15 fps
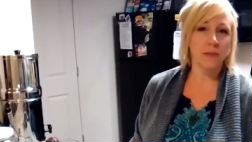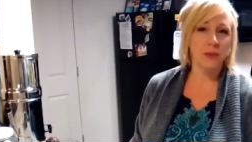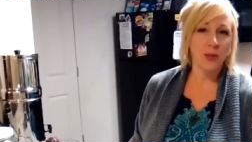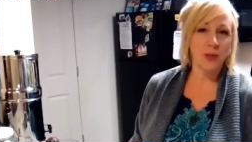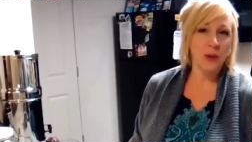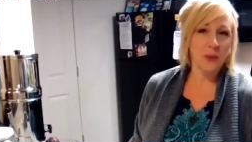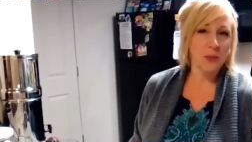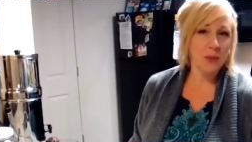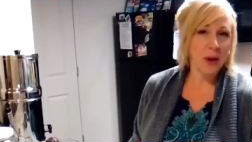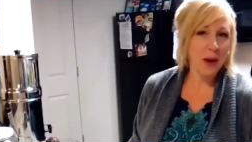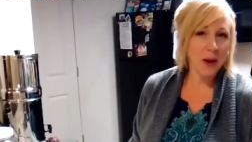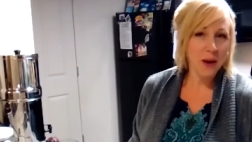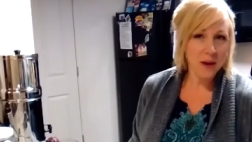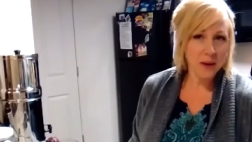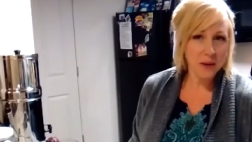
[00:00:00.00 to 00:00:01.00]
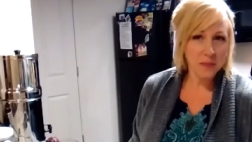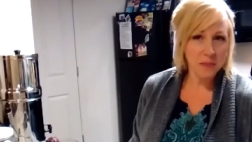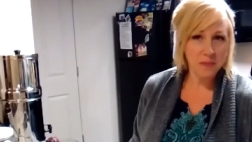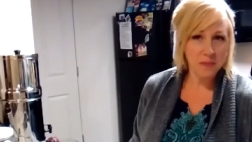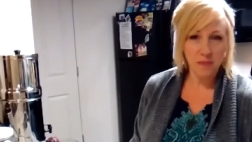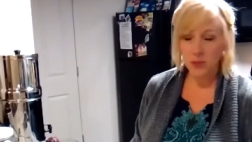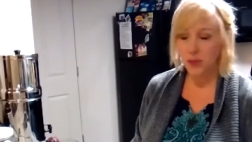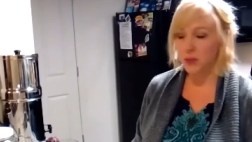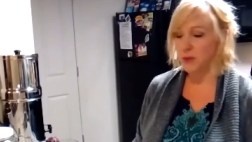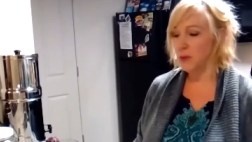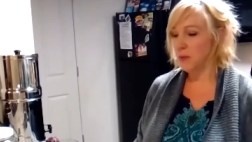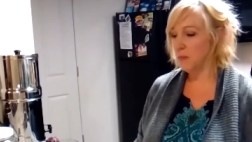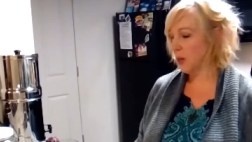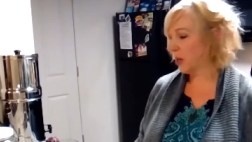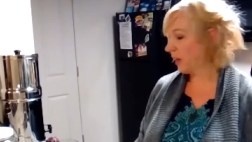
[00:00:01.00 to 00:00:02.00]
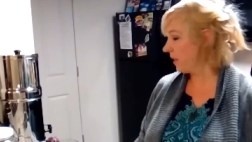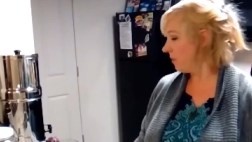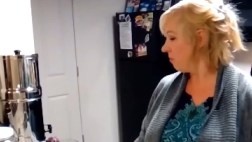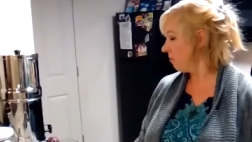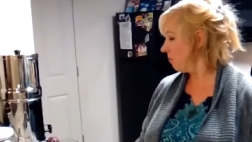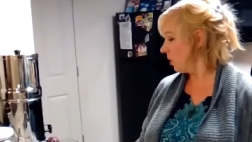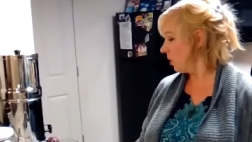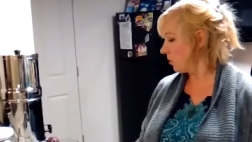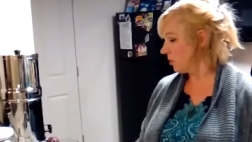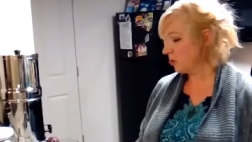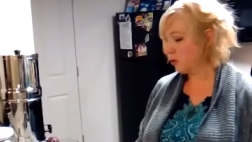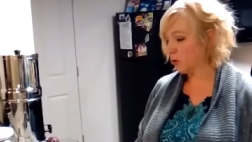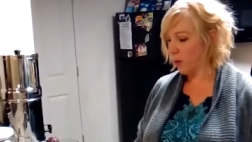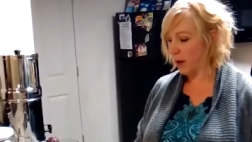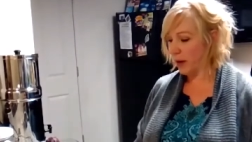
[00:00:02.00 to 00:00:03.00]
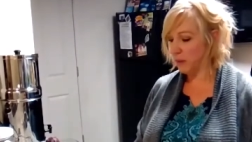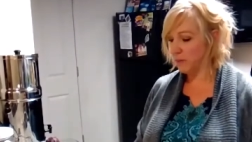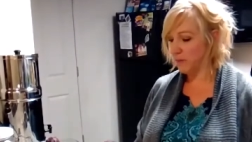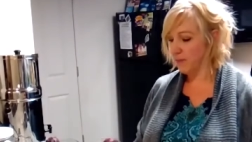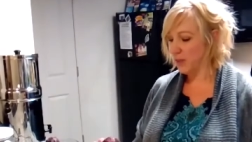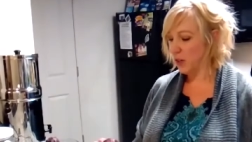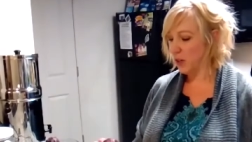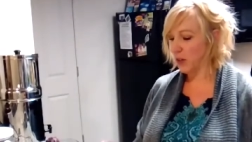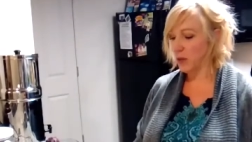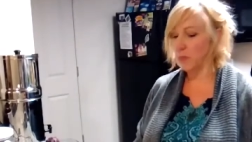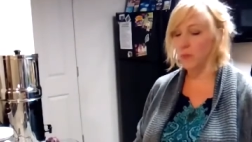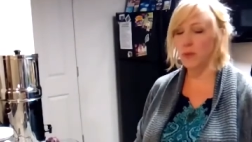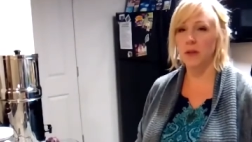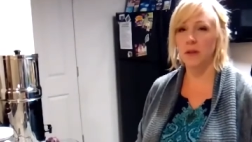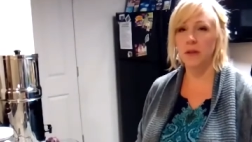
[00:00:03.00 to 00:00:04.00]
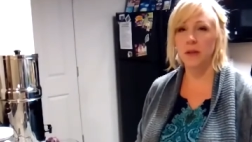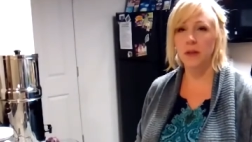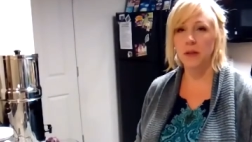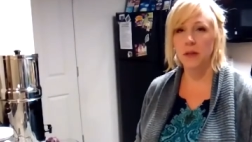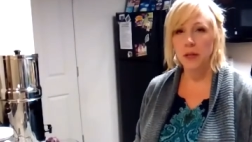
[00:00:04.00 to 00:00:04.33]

So I peeled mine most of the way, not completely.